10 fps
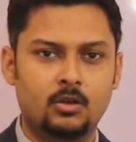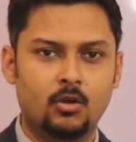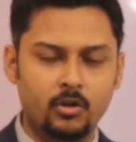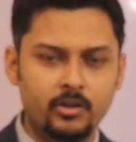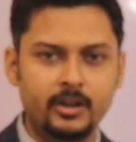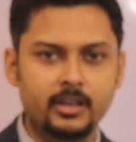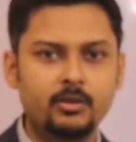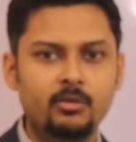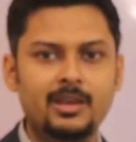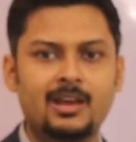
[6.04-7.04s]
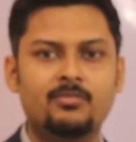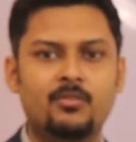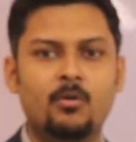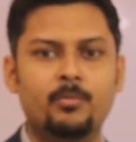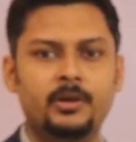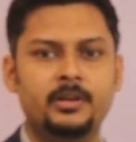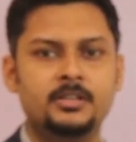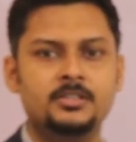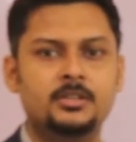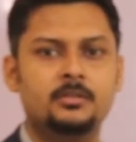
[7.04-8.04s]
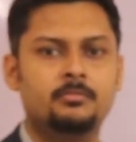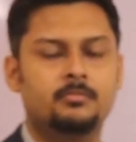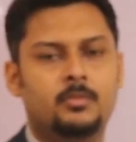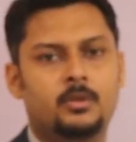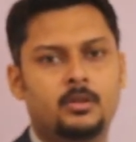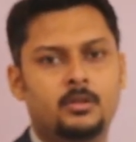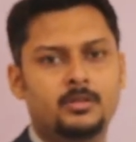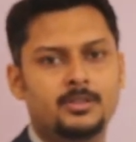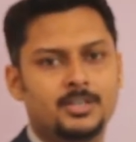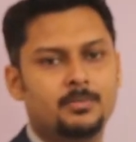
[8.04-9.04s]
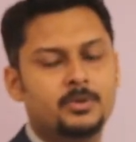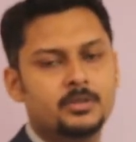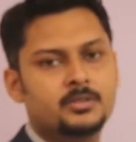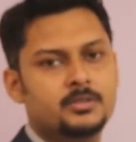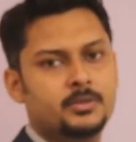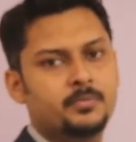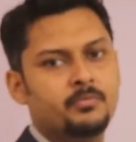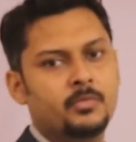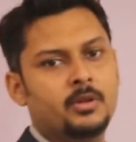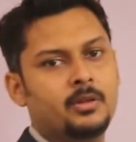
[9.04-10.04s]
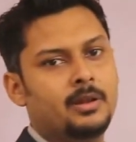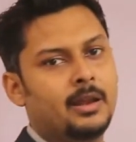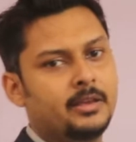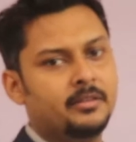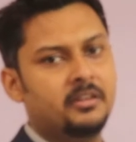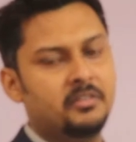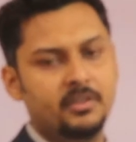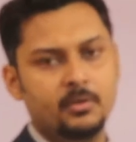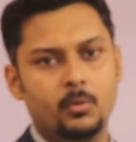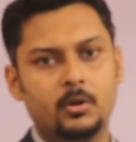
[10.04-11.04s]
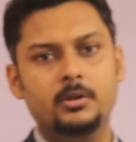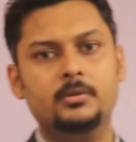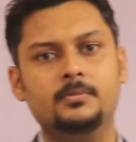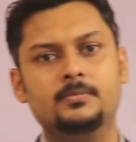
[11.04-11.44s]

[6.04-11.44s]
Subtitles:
Already we have completed the chapters like living world,